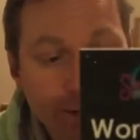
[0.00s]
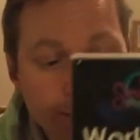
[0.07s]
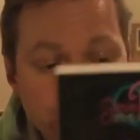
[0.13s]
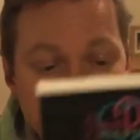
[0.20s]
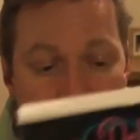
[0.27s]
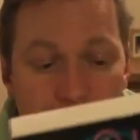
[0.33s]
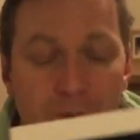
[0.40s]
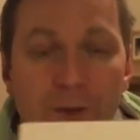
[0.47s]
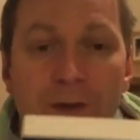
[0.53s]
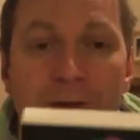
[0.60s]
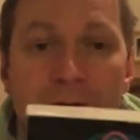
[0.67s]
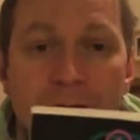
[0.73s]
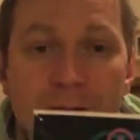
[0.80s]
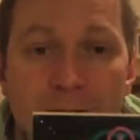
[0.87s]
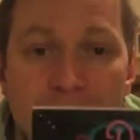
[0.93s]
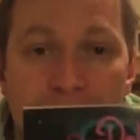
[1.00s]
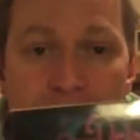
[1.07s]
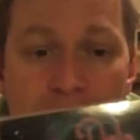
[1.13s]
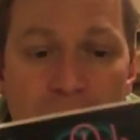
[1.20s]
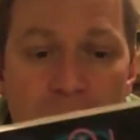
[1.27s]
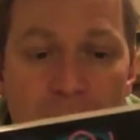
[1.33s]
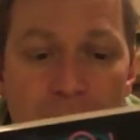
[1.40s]
different ideas
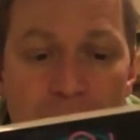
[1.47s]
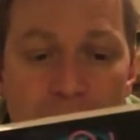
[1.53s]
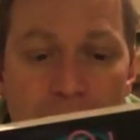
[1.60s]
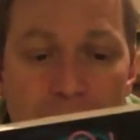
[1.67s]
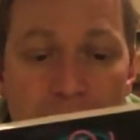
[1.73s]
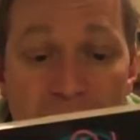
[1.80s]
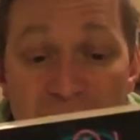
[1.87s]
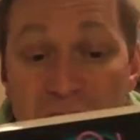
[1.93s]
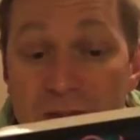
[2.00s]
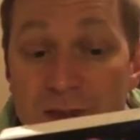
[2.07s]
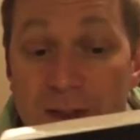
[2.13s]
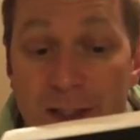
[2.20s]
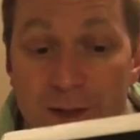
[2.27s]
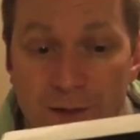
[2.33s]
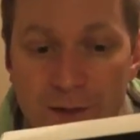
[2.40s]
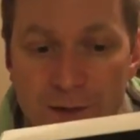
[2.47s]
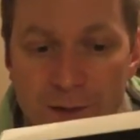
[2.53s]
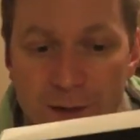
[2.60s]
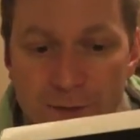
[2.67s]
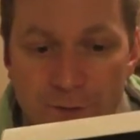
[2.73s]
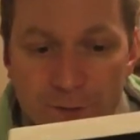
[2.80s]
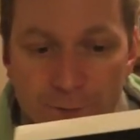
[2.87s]
on standard
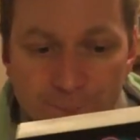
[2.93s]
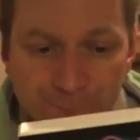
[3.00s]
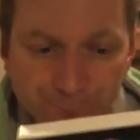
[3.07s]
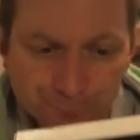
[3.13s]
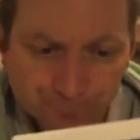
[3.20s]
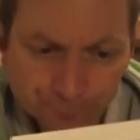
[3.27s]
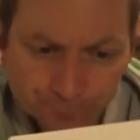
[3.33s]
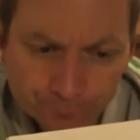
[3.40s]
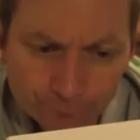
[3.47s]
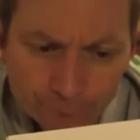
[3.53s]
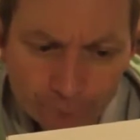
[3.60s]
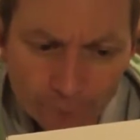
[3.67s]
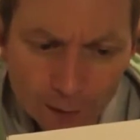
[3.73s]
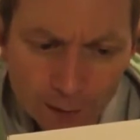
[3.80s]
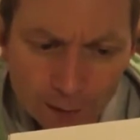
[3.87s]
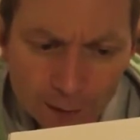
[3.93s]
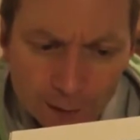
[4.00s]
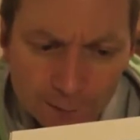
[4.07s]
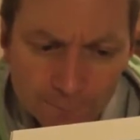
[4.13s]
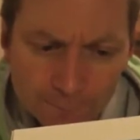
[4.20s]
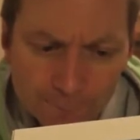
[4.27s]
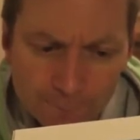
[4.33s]
stuff.
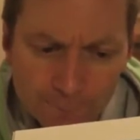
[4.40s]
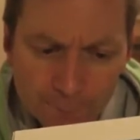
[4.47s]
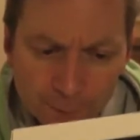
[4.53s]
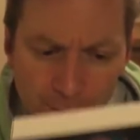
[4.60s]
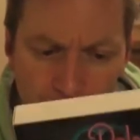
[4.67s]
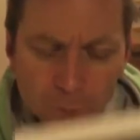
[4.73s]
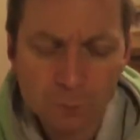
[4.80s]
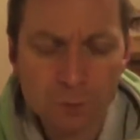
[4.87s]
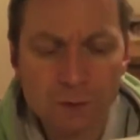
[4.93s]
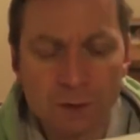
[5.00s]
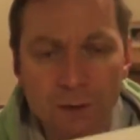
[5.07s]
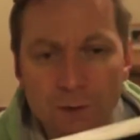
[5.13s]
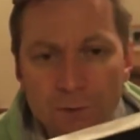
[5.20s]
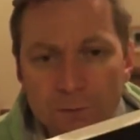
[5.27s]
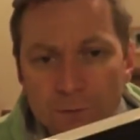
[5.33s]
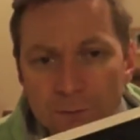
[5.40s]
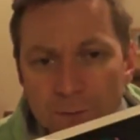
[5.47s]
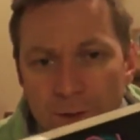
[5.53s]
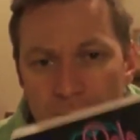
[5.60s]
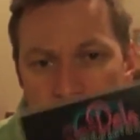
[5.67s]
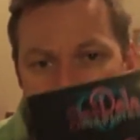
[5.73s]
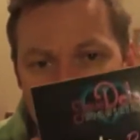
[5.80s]
But also,
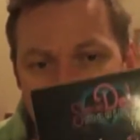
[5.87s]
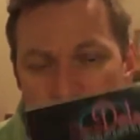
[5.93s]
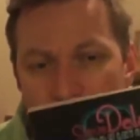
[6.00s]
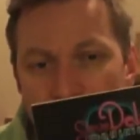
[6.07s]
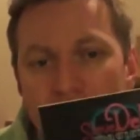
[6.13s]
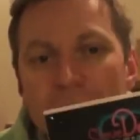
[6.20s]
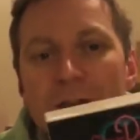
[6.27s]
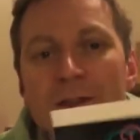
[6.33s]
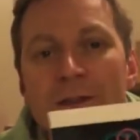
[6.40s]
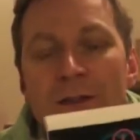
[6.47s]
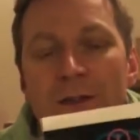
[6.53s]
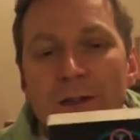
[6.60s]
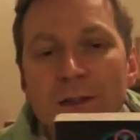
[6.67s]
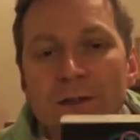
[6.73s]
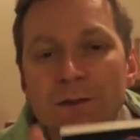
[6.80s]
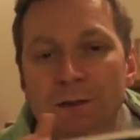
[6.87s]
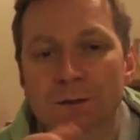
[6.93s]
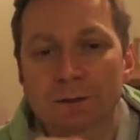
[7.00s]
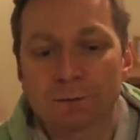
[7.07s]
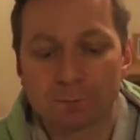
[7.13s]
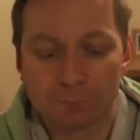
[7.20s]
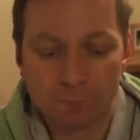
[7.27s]
it's quite a good insight
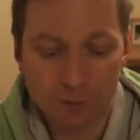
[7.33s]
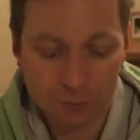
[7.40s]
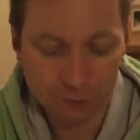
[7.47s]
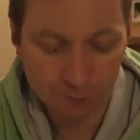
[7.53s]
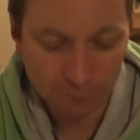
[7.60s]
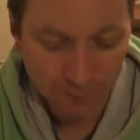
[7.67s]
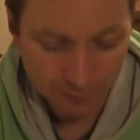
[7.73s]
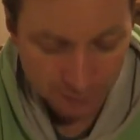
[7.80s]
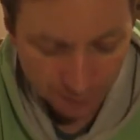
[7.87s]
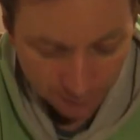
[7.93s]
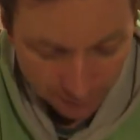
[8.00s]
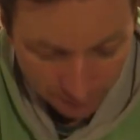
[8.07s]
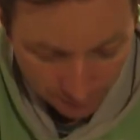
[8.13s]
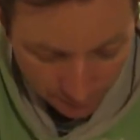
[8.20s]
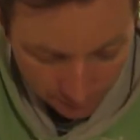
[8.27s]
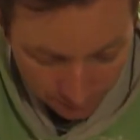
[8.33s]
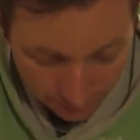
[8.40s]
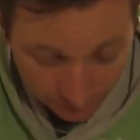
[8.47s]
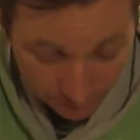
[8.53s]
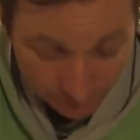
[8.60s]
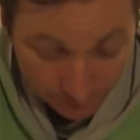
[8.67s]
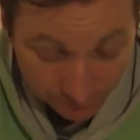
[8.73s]
into restaurant magic.
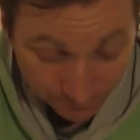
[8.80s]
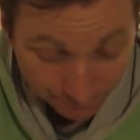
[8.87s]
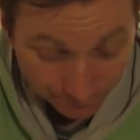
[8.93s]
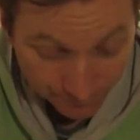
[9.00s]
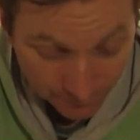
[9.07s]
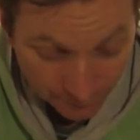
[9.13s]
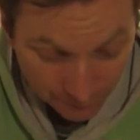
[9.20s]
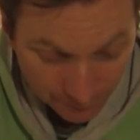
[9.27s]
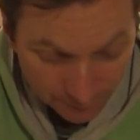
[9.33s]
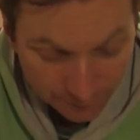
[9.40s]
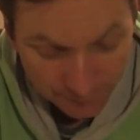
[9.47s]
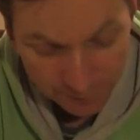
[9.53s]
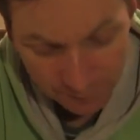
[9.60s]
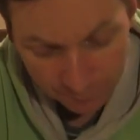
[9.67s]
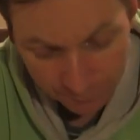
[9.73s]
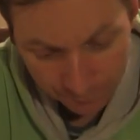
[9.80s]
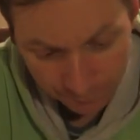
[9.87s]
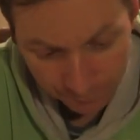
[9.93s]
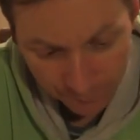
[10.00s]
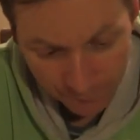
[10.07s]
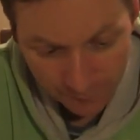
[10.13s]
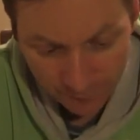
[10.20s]
And it's
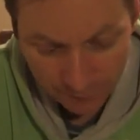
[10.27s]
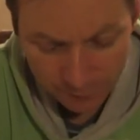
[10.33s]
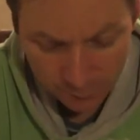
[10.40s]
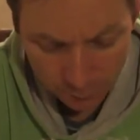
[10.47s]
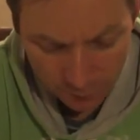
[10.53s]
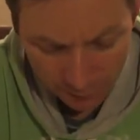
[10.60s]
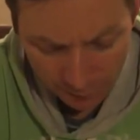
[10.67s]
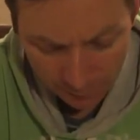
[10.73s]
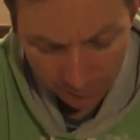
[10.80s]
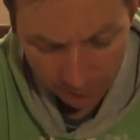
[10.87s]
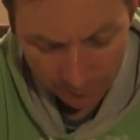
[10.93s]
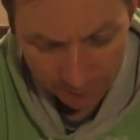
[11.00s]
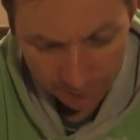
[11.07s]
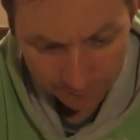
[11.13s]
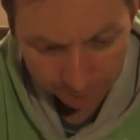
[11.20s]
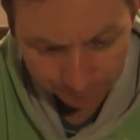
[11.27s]
called Work and Play.